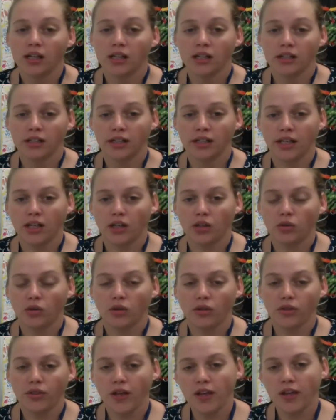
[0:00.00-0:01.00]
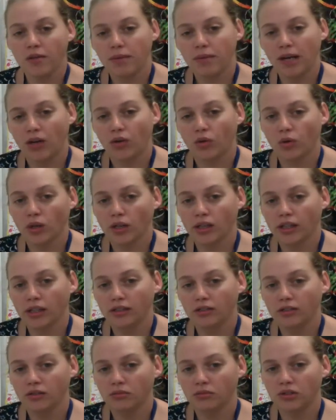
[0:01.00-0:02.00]
Now, think about
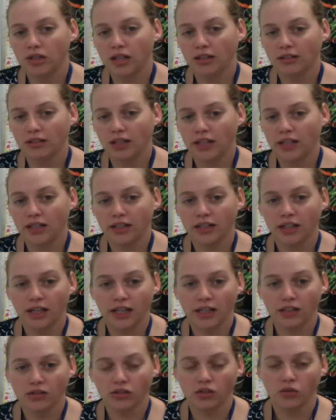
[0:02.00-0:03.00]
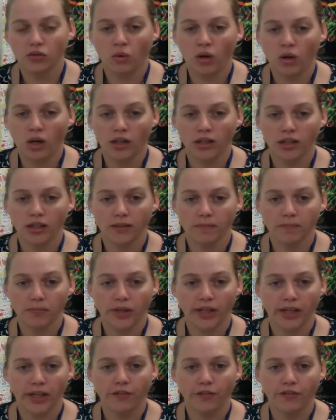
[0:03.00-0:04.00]
organisms that lay their eggs in water,
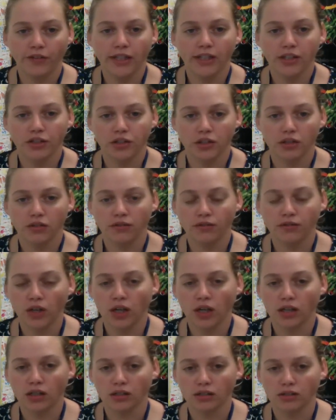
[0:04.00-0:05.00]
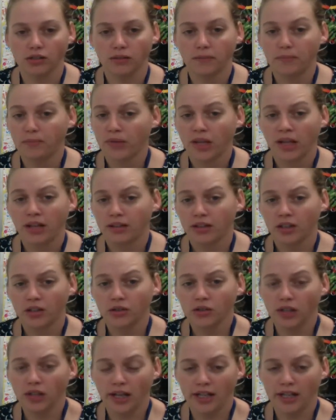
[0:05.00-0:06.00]
like fish and frogs. Those
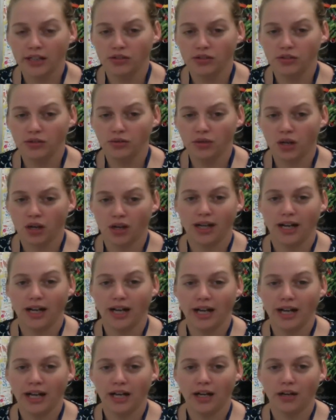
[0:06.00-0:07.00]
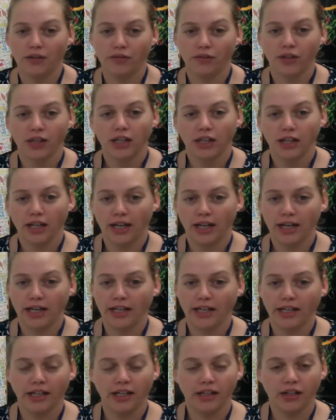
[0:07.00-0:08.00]
eggs do not have
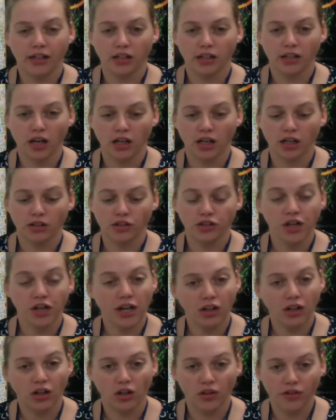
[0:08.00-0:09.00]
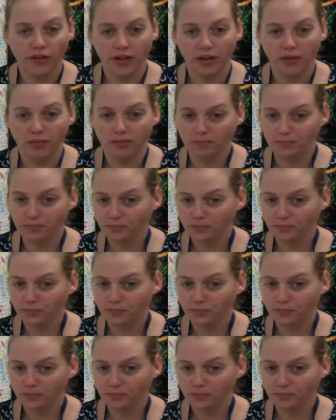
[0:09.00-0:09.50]
a shell on them.